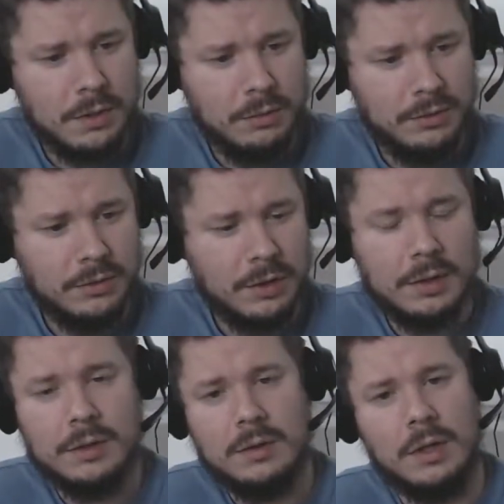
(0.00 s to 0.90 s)
there was a
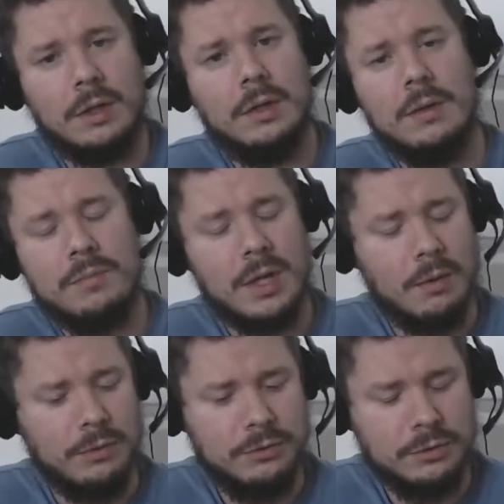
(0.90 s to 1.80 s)
clip
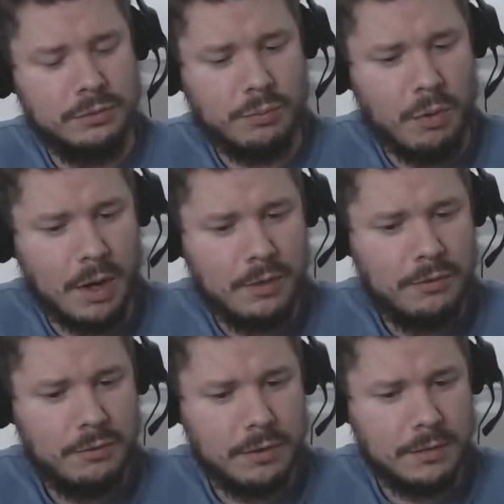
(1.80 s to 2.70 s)
that was just
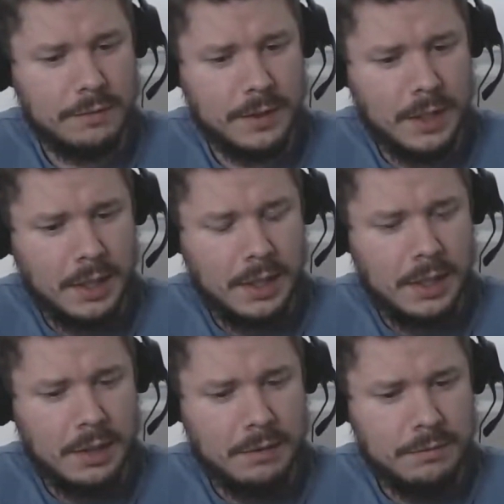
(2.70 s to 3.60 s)
watched
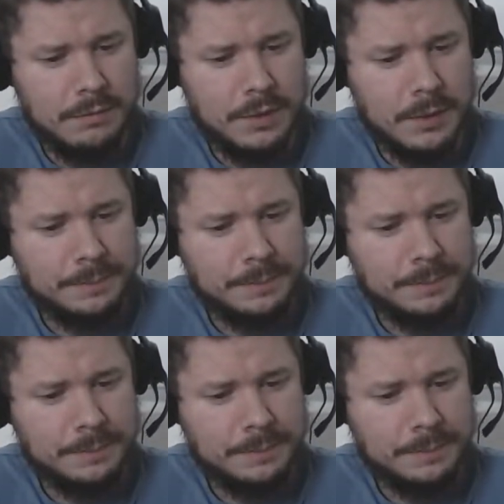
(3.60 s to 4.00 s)
of